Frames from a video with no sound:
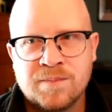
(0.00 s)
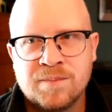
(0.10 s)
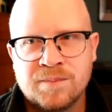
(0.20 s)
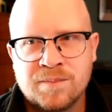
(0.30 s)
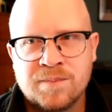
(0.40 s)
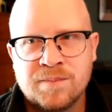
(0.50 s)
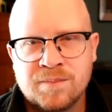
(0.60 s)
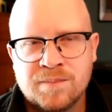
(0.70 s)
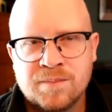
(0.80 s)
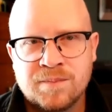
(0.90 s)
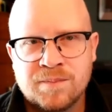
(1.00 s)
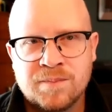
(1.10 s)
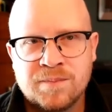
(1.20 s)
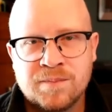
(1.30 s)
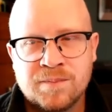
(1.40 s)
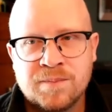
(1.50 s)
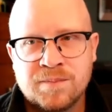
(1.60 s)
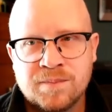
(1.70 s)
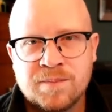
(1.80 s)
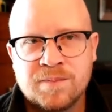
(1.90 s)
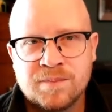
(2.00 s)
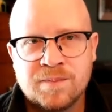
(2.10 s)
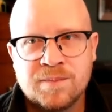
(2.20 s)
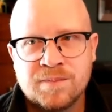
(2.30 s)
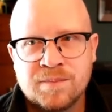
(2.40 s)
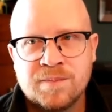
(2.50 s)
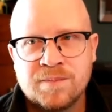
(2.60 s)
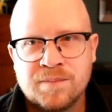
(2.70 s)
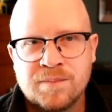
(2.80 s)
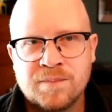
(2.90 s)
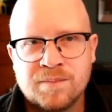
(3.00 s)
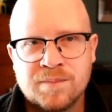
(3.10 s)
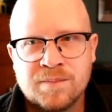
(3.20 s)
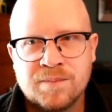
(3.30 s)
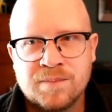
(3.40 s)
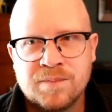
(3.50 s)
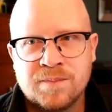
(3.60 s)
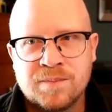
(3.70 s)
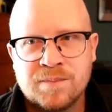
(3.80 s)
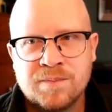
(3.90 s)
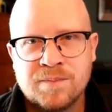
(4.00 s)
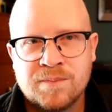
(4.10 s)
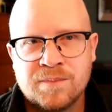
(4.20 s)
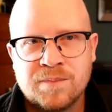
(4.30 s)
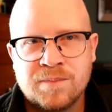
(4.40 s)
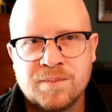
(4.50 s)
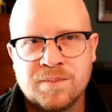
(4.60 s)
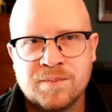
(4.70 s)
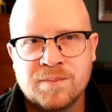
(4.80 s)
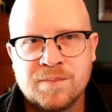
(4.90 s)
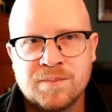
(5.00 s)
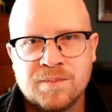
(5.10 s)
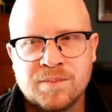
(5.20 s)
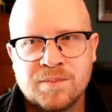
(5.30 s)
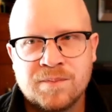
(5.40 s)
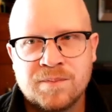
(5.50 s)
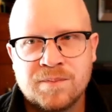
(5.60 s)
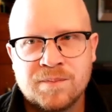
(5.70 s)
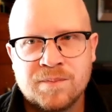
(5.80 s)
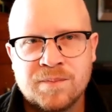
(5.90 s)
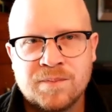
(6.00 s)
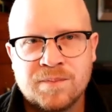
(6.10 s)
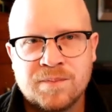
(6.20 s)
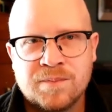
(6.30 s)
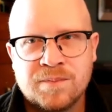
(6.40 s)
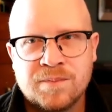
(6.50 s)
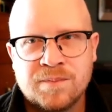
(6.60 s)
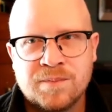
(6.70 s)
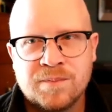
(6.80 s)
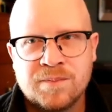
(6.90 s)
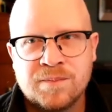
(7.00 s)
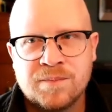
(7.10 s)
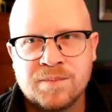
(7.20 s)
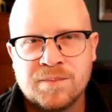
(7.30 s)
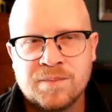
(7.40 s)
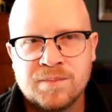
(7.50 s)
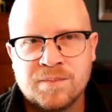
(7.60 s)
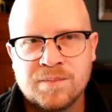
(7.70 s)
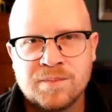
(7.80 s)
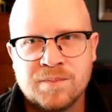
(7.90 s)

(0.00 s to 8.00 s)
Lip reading: This person isn't speaking.